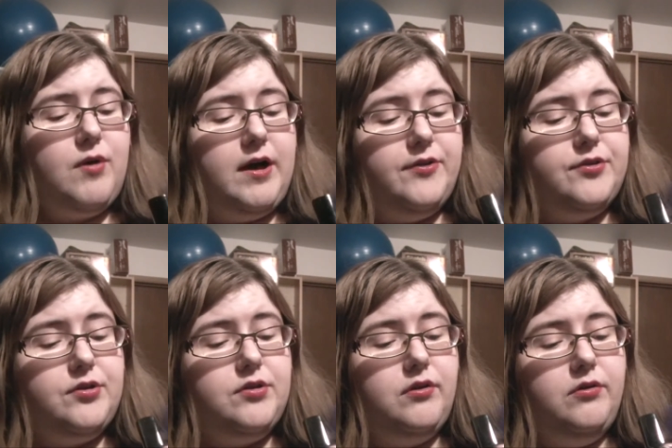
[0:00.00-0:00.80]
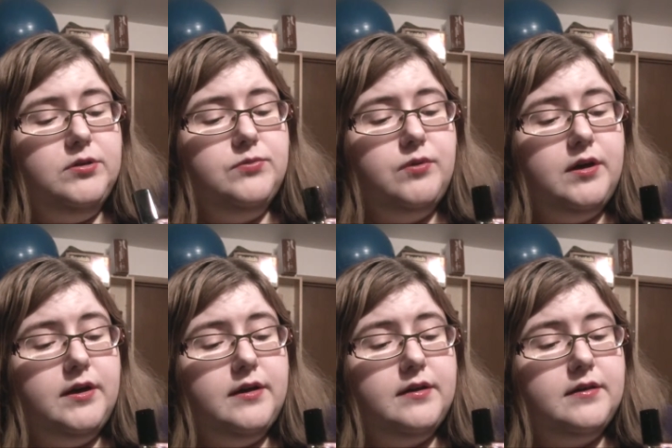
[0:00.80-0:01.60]
While the gold
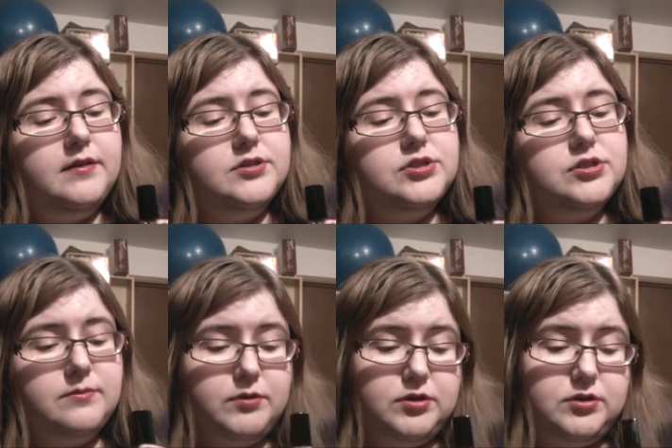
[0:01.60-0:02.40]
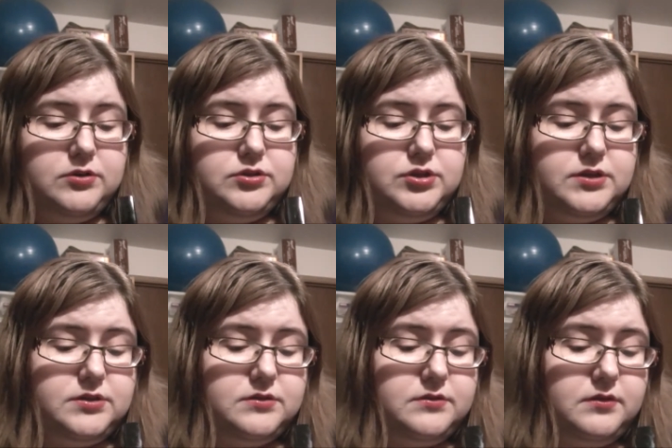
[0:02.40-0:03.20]
one, the shimmer
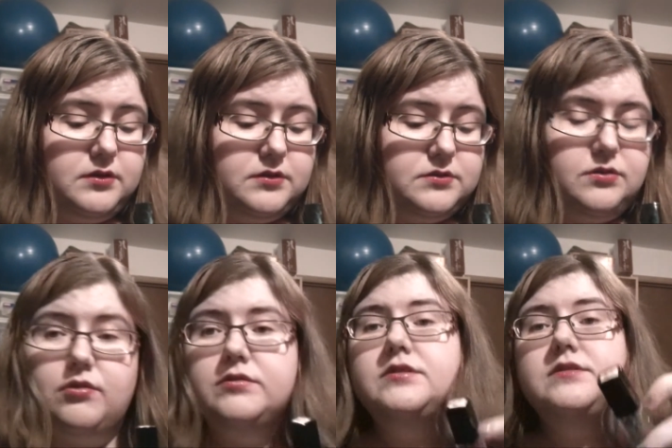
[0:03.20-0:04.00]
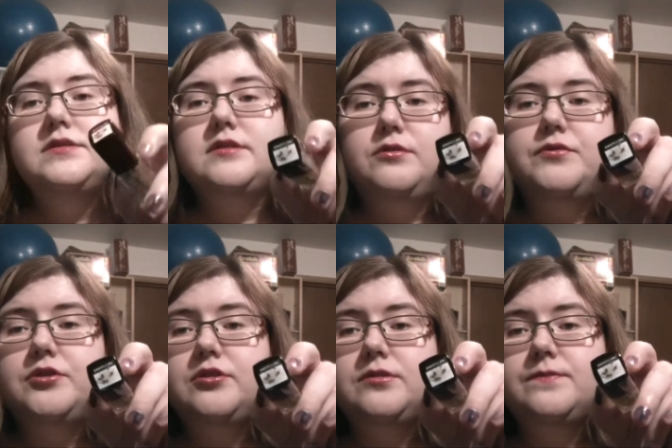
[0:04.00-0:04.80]
just looks gold and
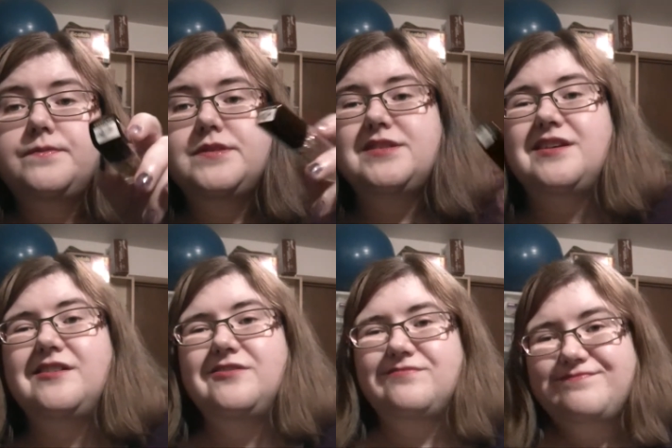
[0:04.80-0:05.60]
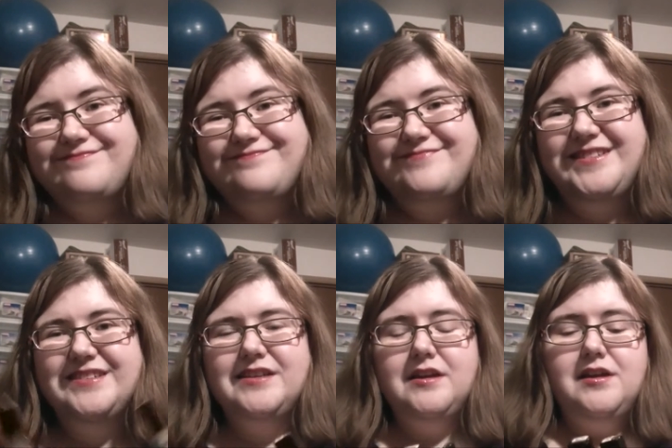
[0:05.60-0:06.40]
silver. So
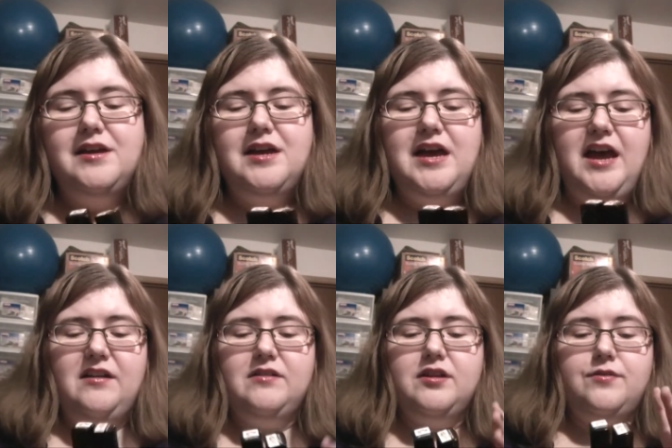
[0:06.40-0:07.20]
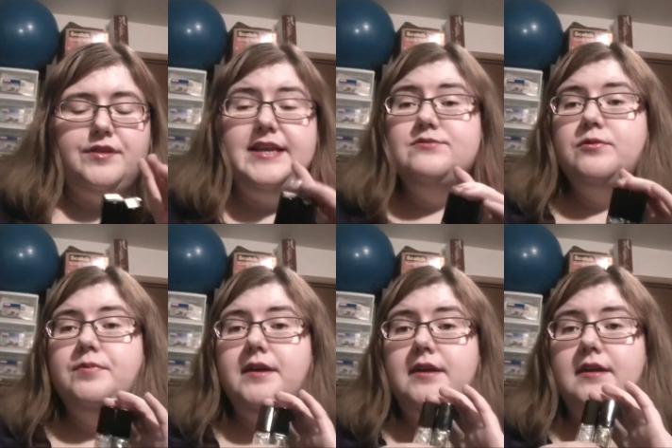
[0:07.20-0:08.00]
I don't know. These
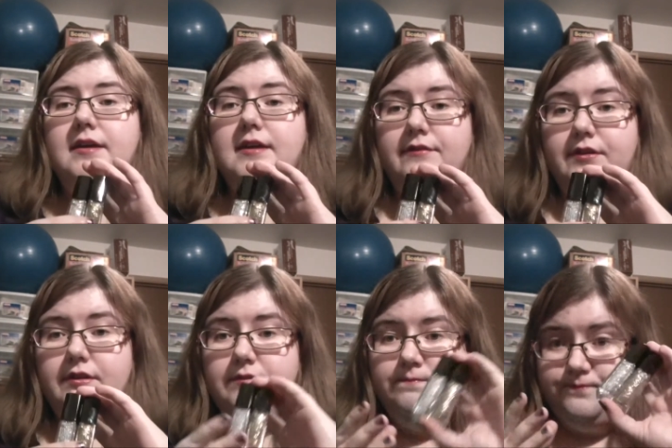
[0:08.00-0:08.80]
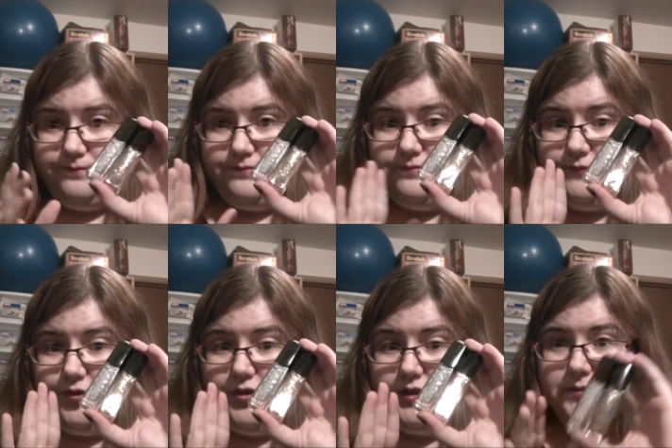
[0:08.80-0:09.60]
will be given
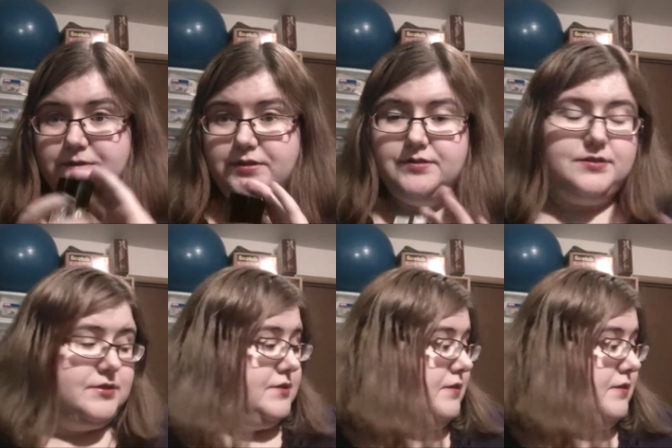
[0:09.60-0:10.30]
for Christmas